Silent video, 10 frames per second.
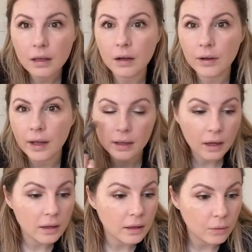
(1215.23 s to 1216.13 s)
Okay,
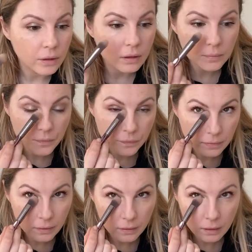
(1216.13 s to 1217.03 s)
I think we're done.
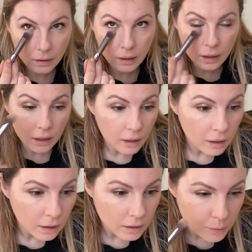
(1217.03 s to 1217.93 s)

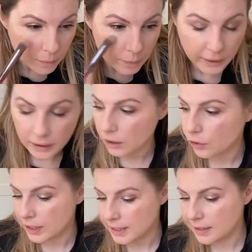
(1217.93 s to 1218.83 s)
It's probably going to
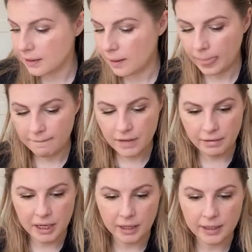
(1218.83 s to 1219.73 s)
crease
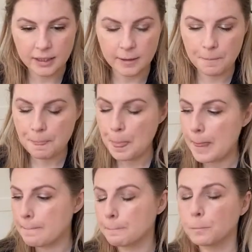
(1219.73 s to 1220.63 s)
very nicely.
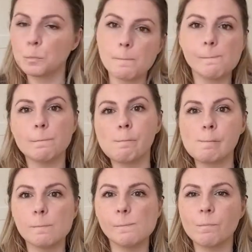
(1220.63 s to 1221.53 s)
Mm
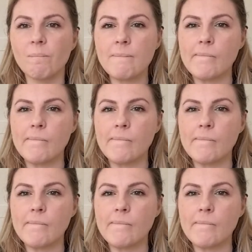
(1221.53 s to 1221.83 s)
-mm.